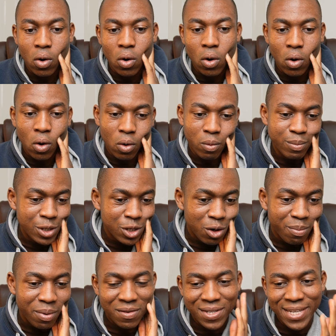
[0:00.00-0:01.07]
Or bishop
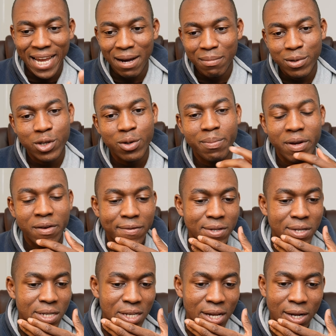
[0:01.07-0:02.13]
f6. Yeah, bishop
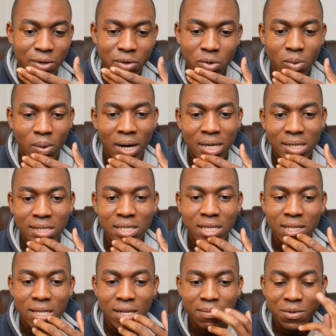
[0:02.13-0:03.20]
f6. I don't know why I
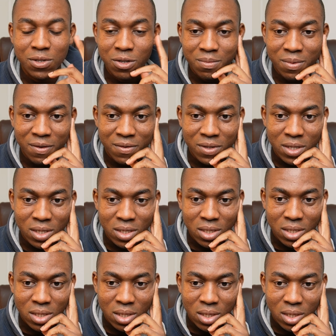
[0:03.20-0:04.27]
rejected bishop
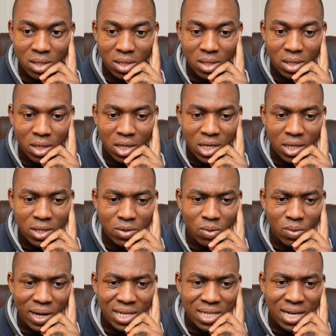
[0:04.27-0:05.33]
f6. So
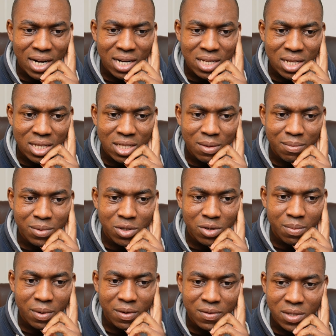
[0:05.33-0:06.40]
why did I reject
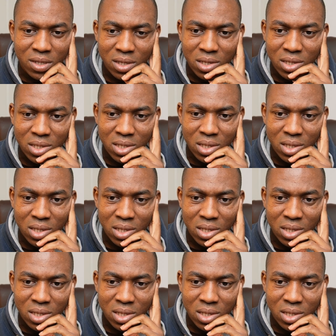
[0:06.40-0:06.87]
bishop f6?